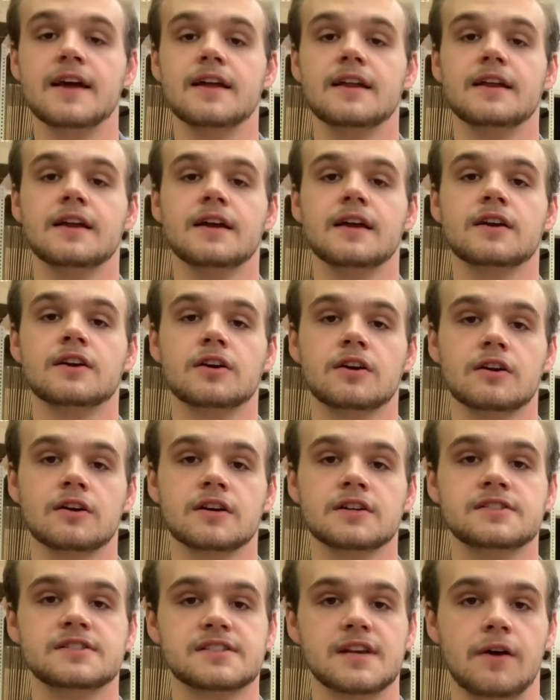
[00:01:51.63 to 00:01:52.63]

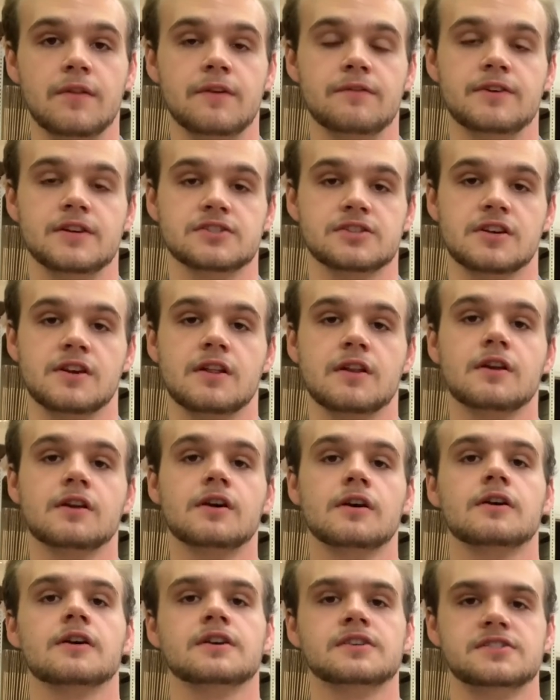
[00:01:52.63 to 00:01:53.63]
encourage cell division and
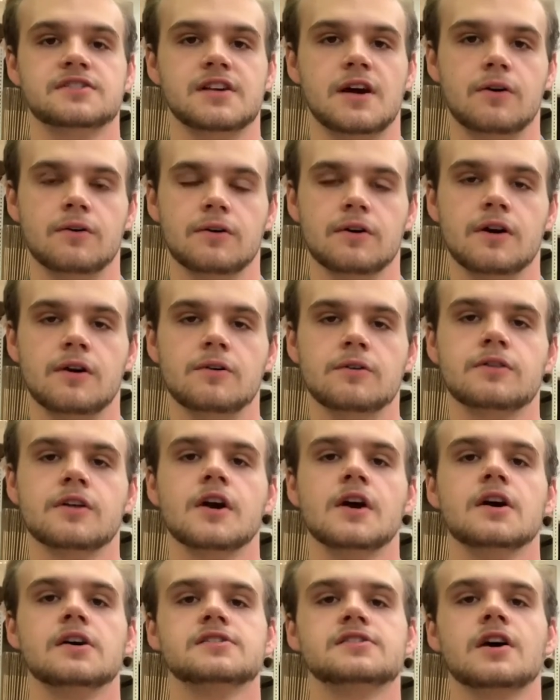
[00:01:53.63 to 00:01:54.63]
encourage cell growth.
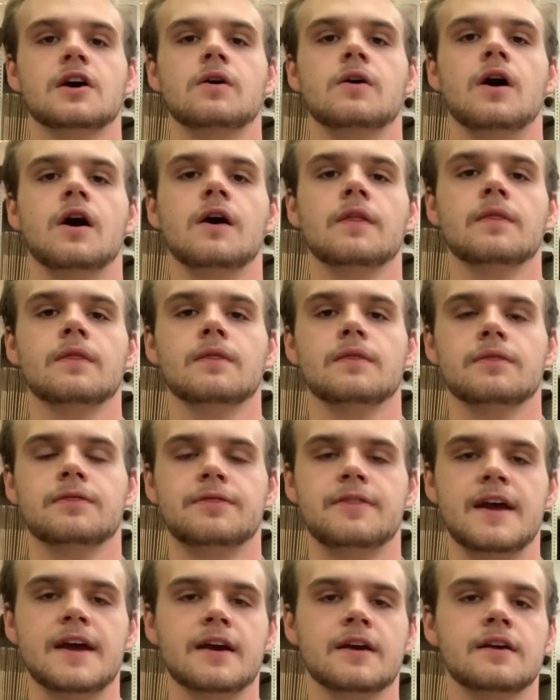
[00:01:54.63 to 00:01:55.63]
So
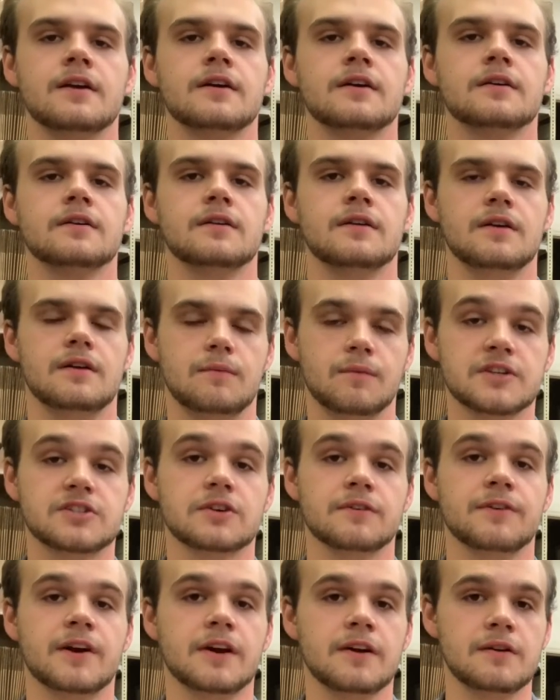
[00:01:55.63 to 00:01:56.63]
which are
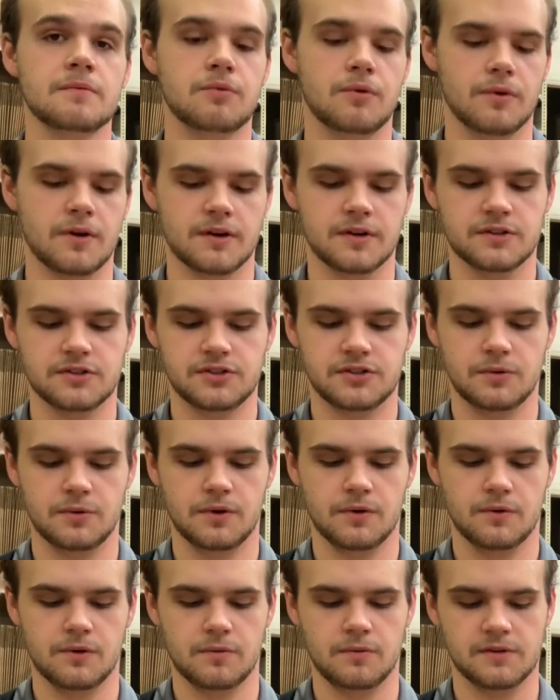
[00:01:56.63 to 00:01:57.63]
very important to a
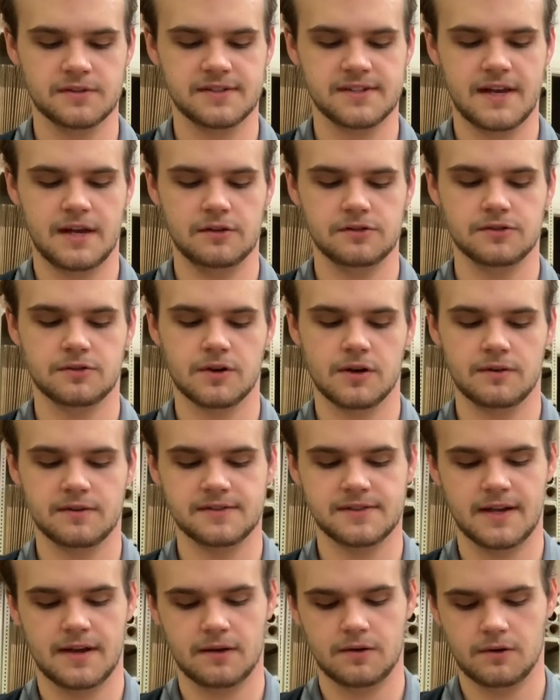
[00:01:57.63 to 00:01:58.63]
normal cell's growth
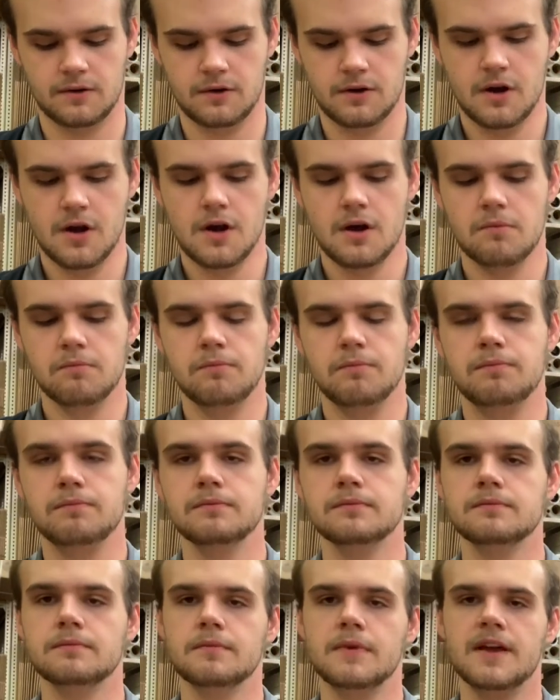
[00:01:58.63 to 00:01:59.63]
cycle.
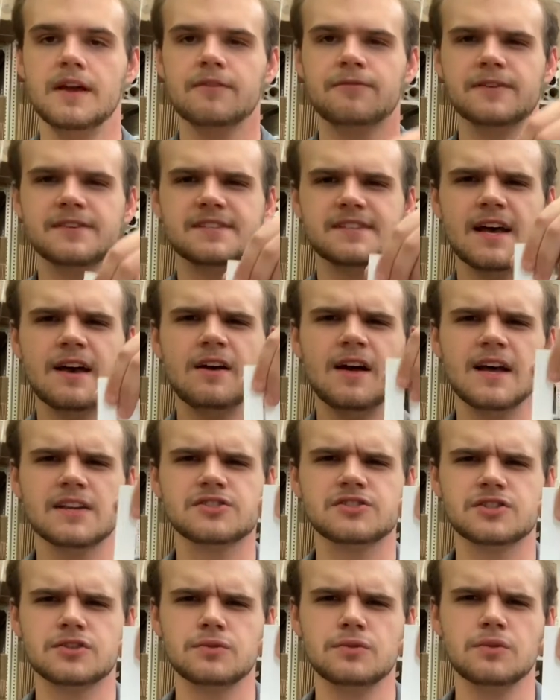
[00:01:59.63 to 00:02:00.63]
If a cell has
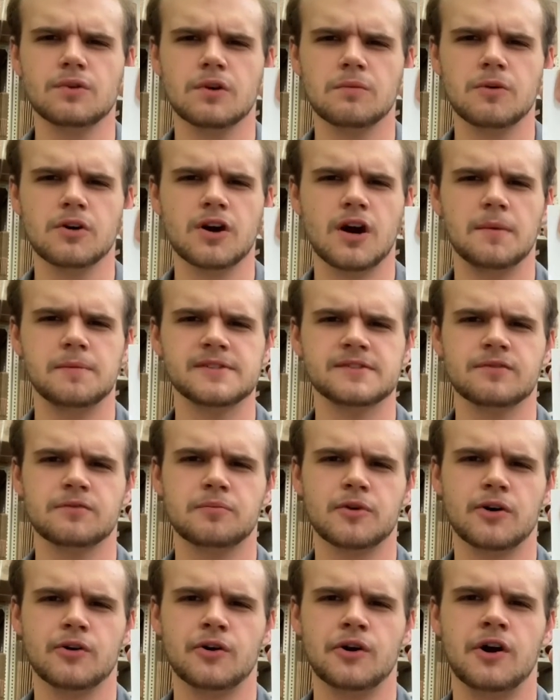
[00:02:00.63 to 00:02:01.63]
two normal copies of a
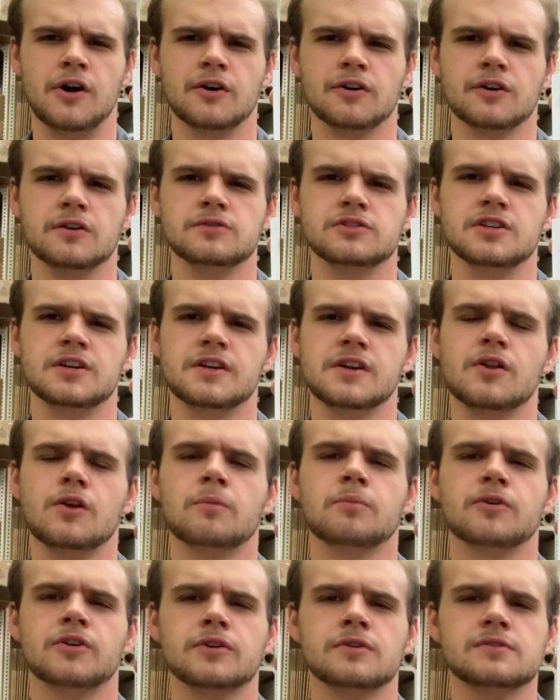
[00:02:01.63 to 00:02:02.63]
proto-oncogene, it'll
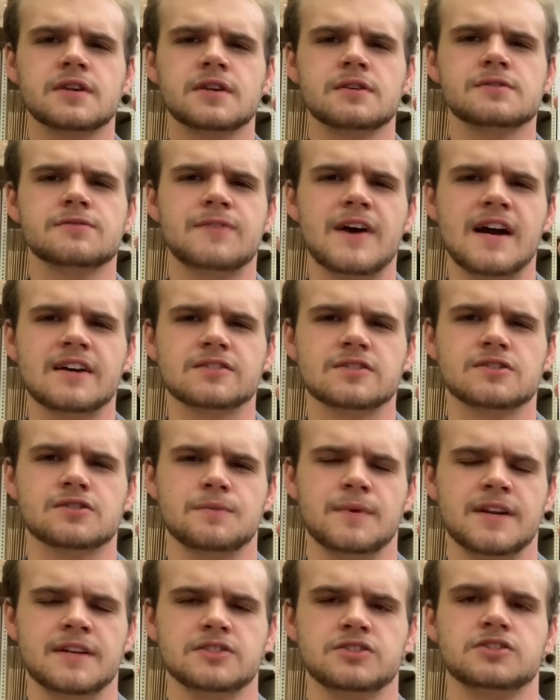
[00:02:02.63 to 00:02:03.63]
produce factors
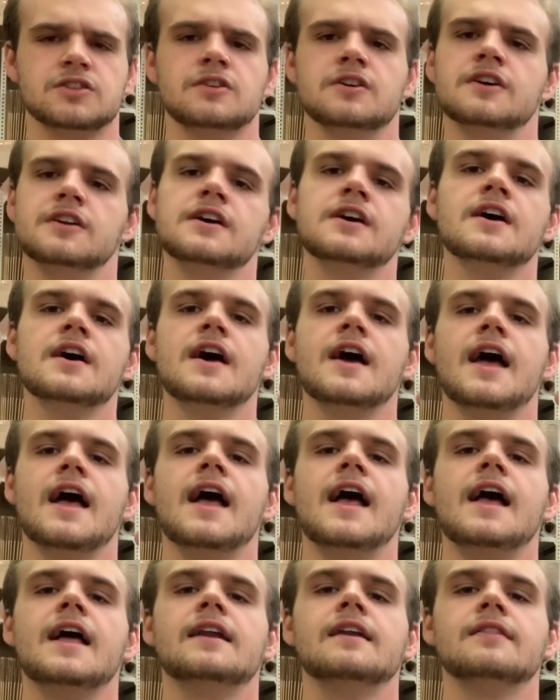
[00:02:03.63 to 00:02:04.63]
when it should,
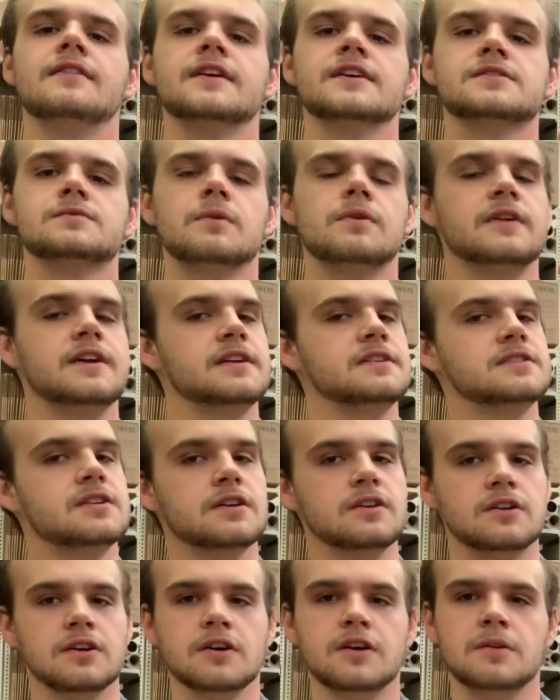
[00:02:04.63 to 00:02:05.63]
and this will lead to
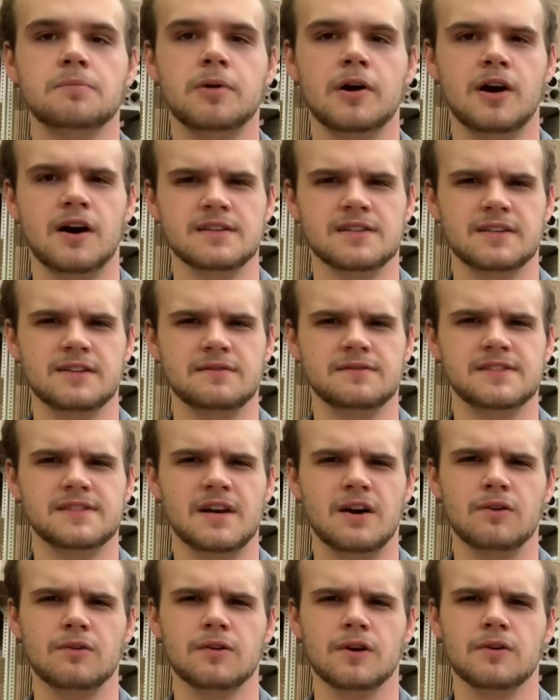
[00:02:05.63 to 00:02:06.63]
good positive
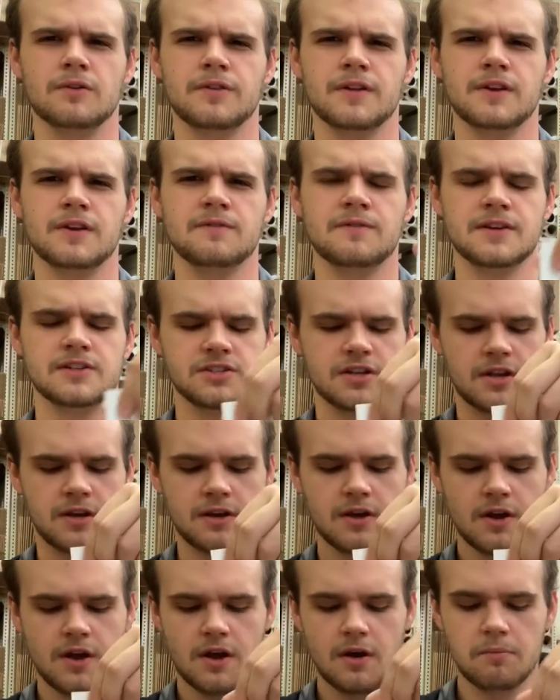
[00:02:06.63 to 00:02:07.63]
cell growth and division.
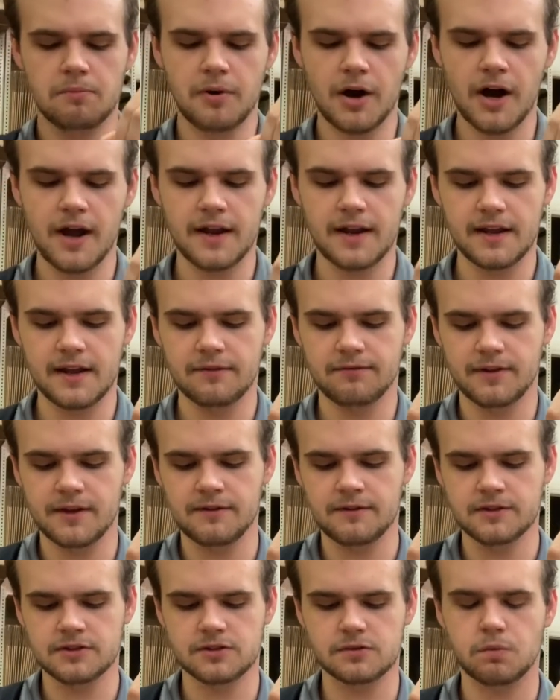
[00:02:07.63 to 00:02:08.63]
But if
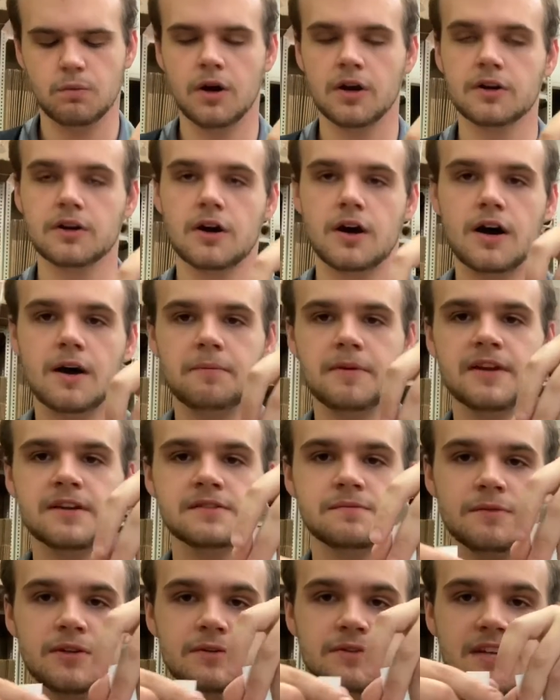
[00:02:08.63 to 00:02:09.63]
even just one copy is
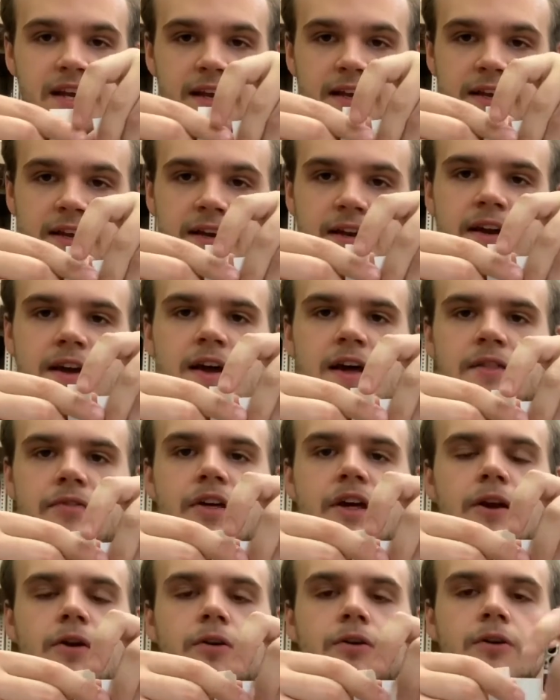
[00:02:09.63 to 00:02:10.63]
mutated,
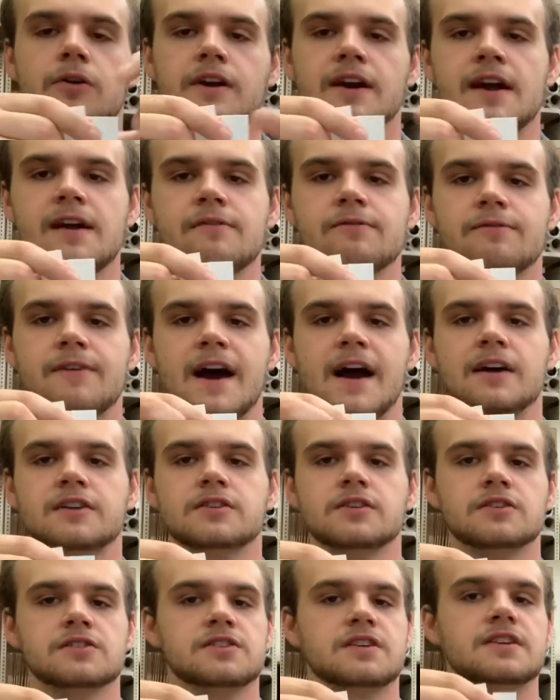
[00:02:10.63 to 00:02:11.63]
then it'll create
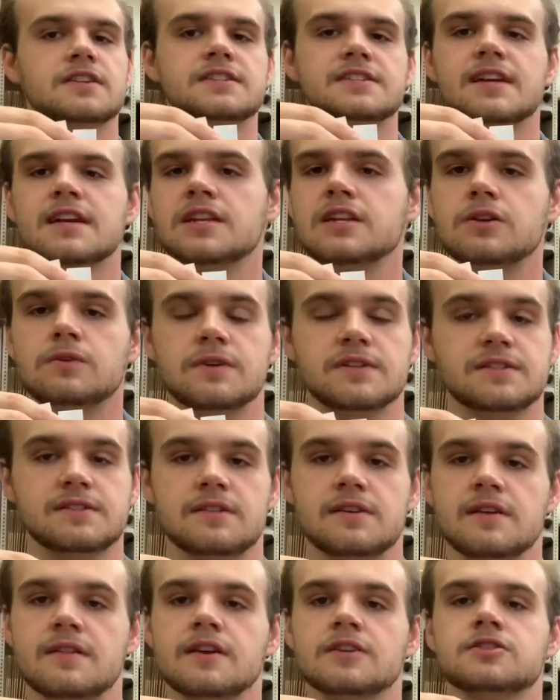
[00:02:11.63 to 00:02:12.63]
factors
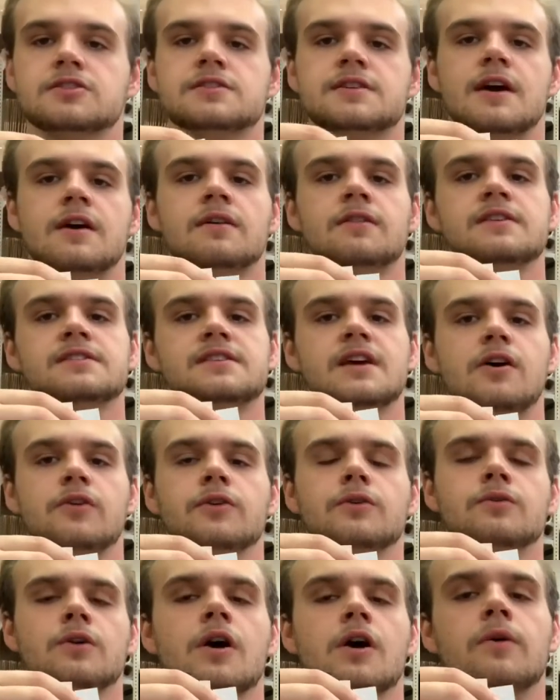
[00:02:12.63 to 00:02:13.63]
continuously that just tell the cell to
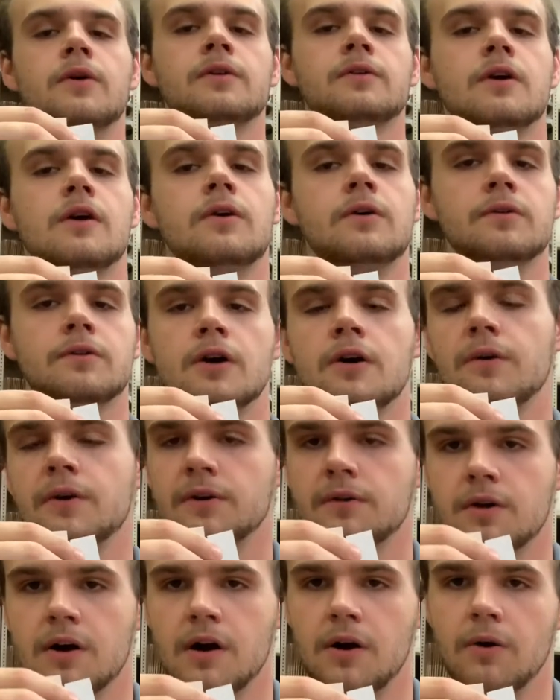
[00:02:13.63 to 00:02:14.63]
grow and grow and grow and
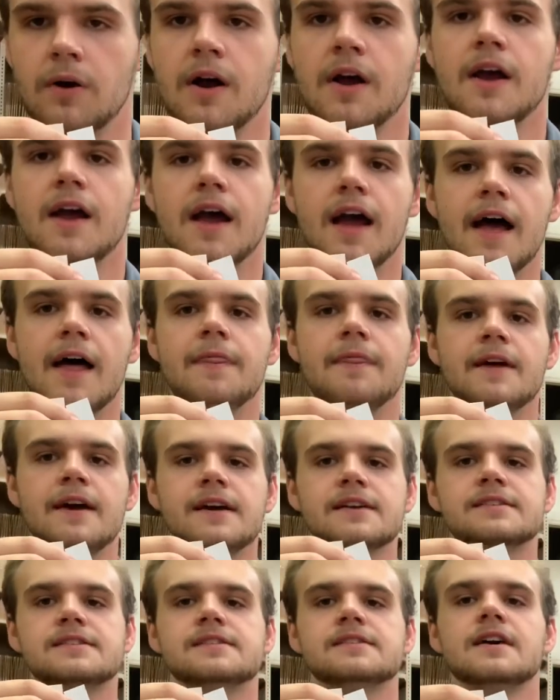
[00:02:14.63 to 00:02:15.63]
grow. And
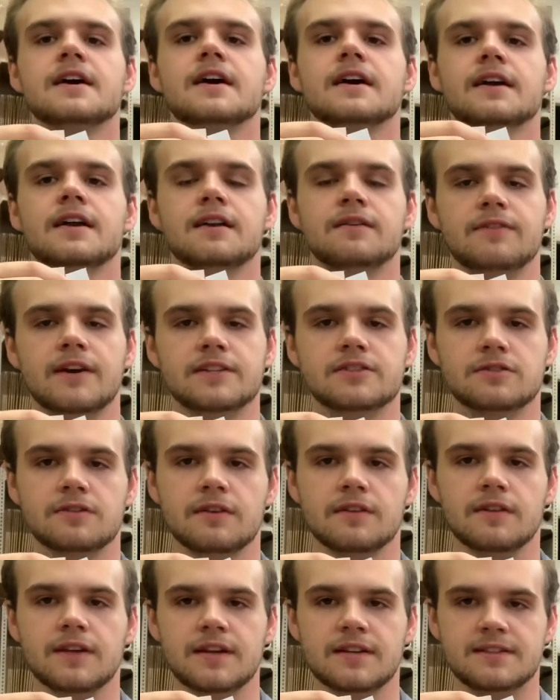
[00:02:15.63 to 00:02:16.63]
this can eventually
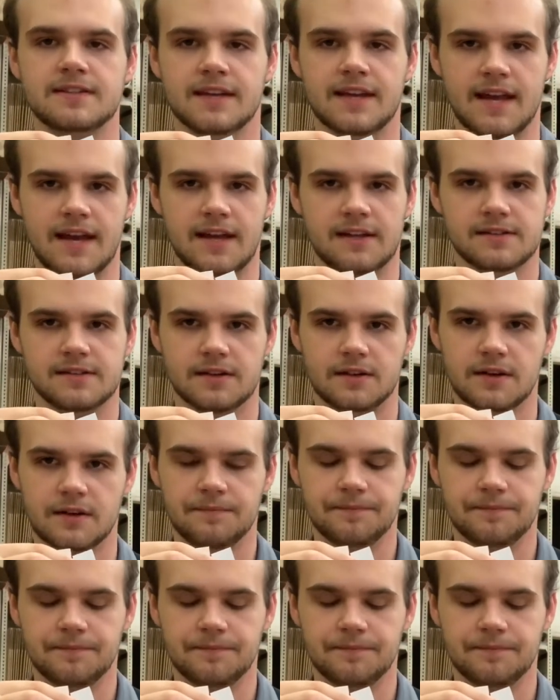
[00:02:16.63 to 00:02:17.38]
lead to cancer.